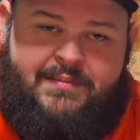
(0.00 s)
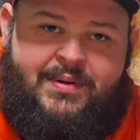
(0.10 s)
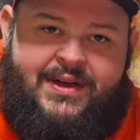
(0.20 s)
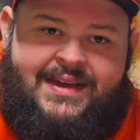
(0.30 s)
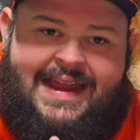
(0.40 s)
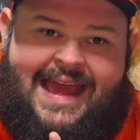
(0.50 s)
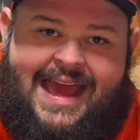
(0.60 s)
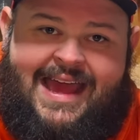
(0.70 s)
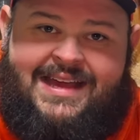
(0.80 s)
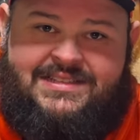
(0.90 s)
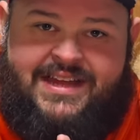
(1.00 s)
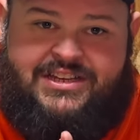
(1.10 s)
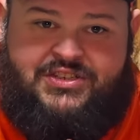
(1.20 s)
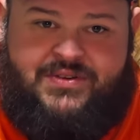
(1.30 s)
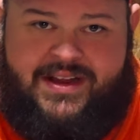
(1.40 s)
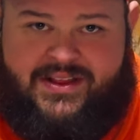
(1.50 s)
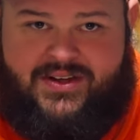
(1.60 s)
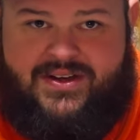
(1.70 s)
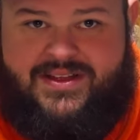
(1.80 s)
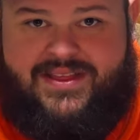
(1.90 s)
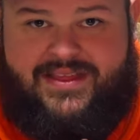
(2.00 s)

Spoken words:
But as a trailer,